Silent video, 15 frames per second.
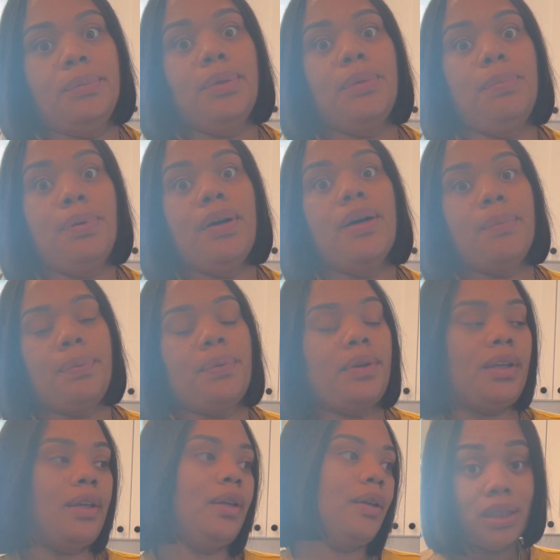be pumping
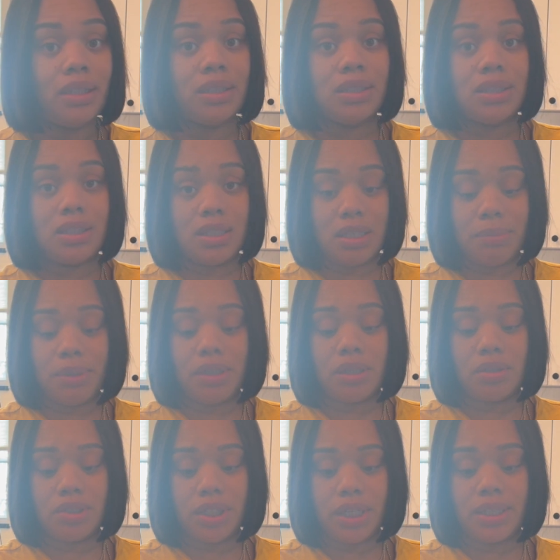the cinnamon
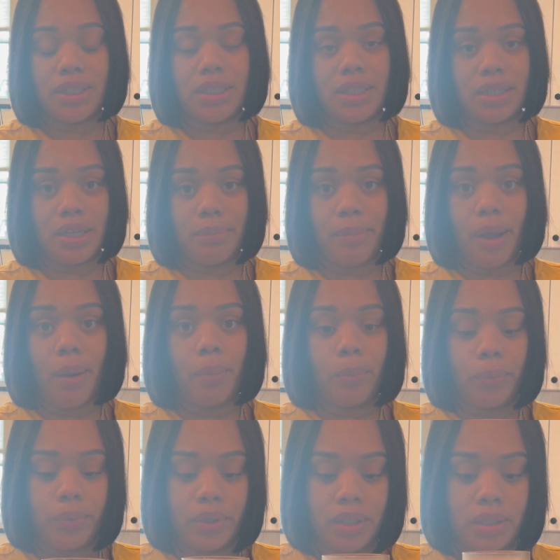dolce did come out
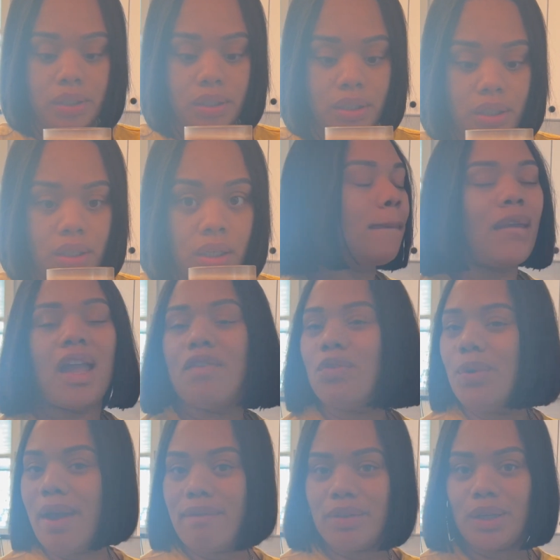really good if you
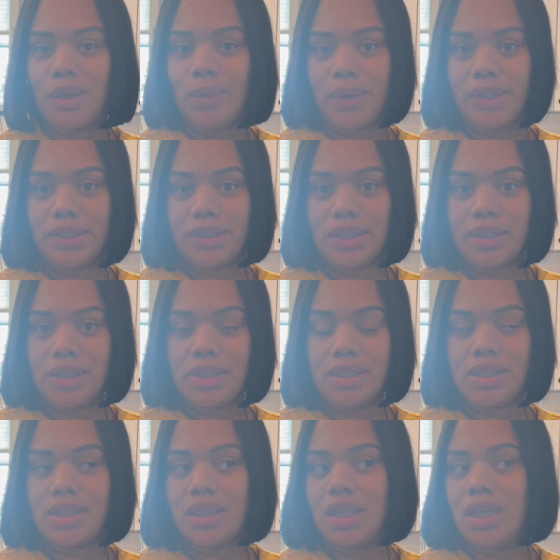have any
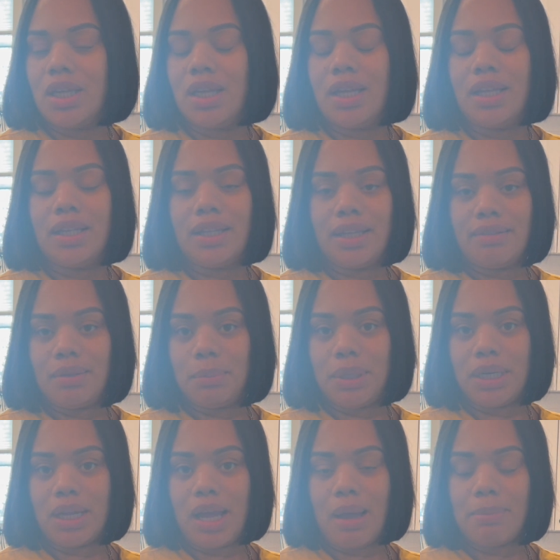questions leave them in
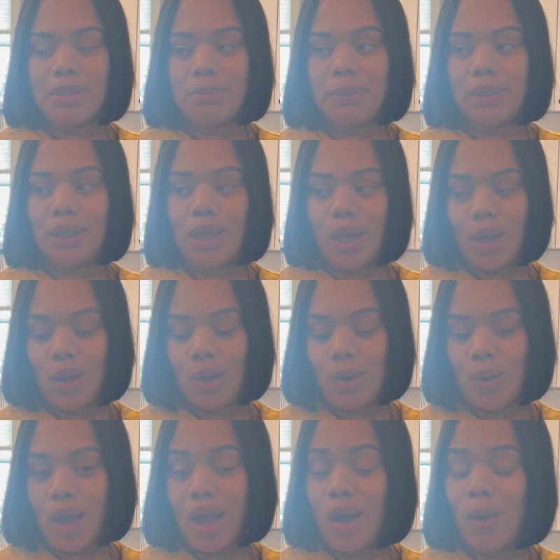the comments below
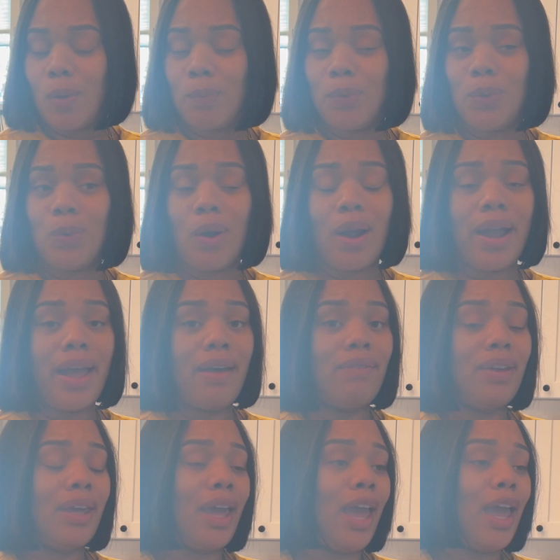i hope you are
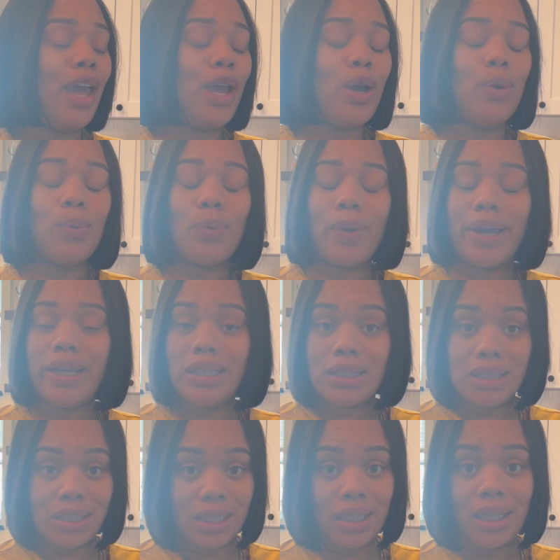having a
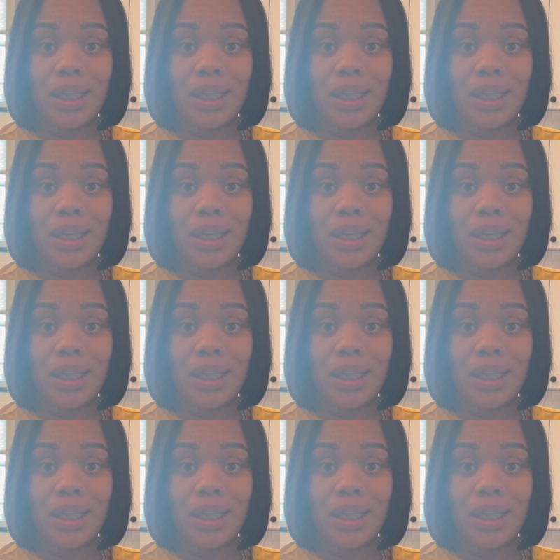great